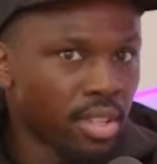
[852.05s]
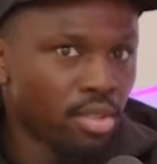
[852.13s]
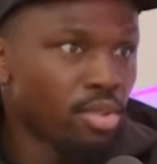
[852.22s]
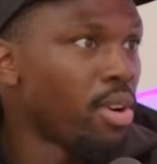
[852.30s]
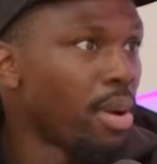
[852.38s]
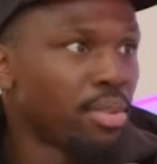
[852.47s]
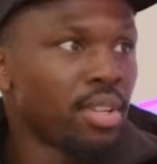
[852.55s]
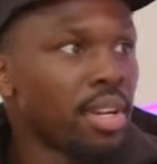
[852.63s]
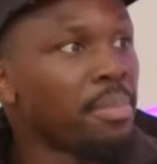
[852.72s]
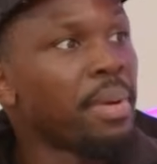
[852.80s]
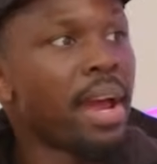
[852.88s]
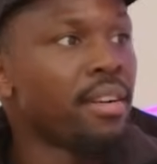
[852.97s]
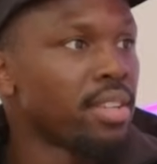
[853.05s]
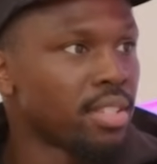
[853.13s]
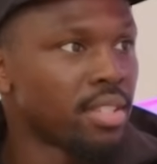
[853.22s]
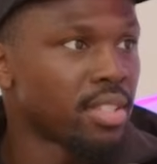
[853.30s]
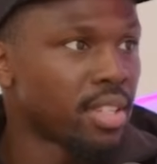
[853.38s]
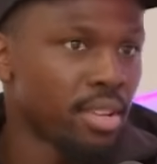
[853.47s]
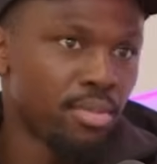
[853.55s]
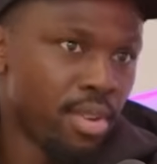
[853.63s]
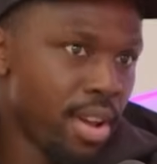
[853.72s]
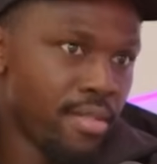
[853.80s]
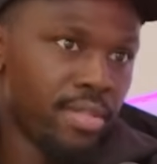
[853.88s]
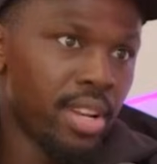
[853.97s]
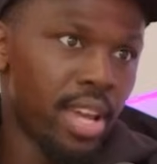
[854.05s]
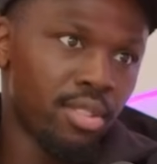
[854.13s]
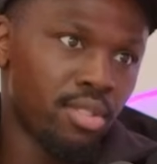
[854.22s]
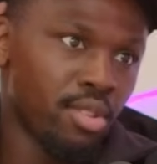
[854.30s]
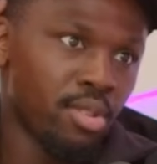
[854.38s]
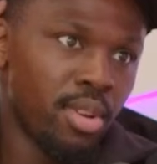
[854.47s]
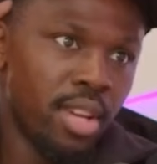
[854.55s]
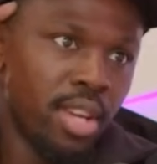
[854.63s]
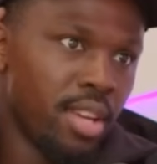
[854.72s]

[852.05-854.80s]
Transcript: It's cool. I'm doing it in Paris instead, whatever. Like so.